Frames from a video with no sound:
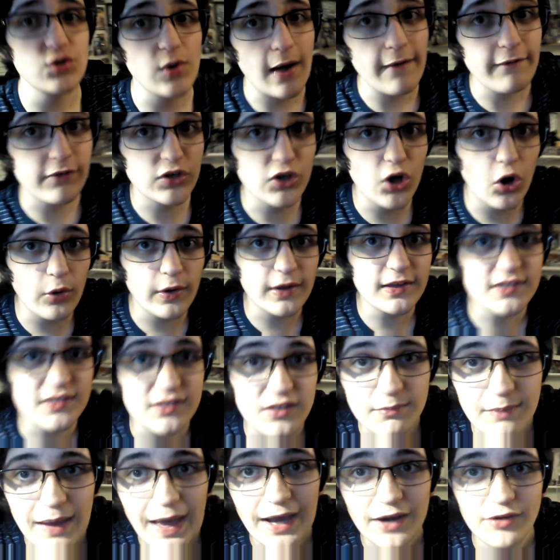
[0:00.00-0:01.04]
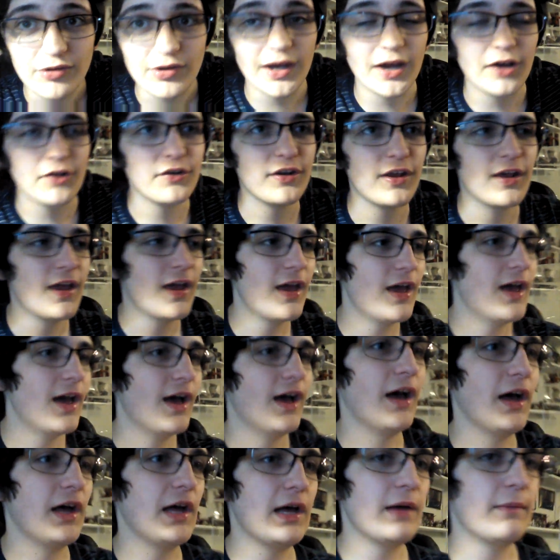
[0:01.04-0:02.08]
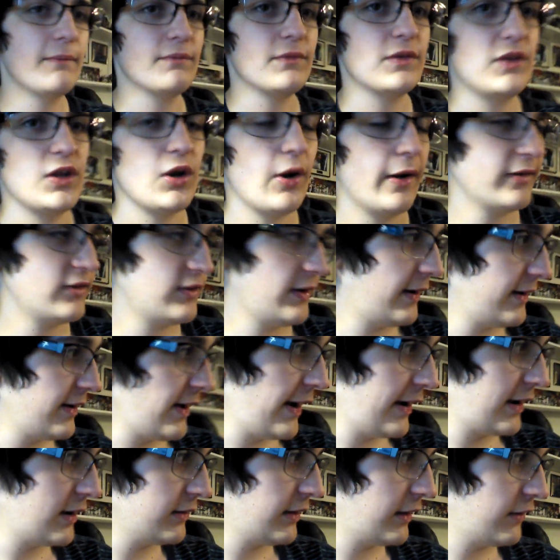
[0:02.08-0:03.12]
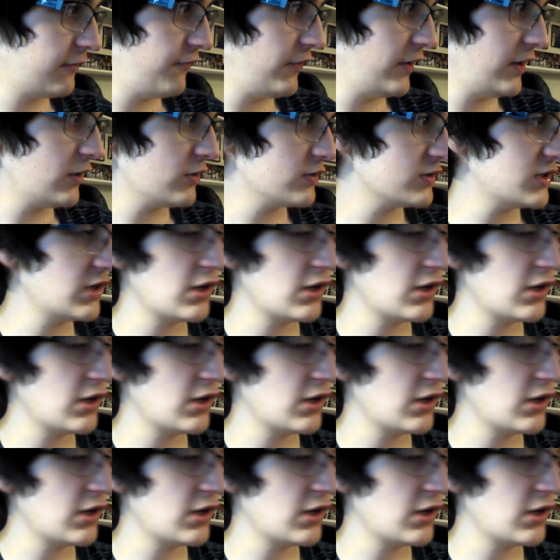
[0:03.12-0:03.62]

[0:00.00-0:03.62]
you haven't noticed in the background, I collect figures,